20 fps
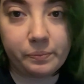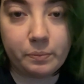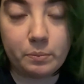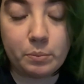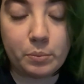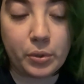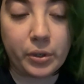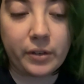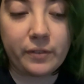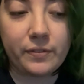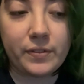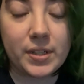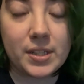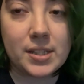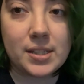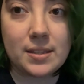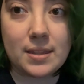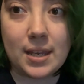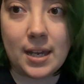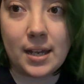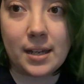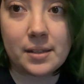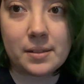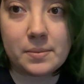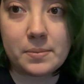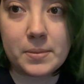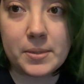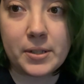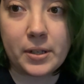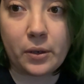book fit that.
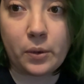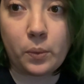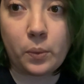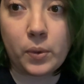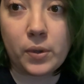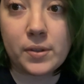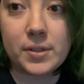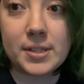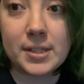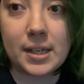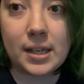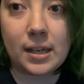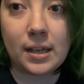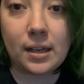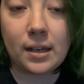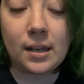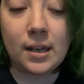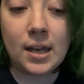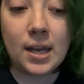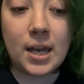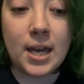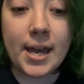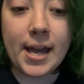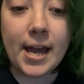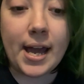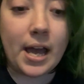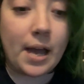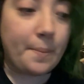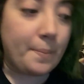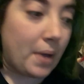So we'll see.
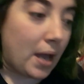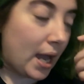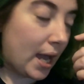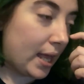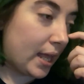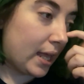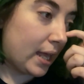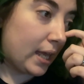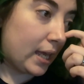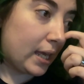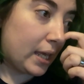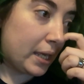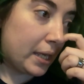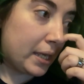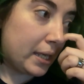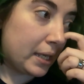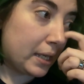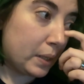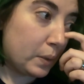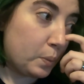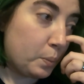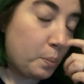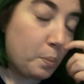I'll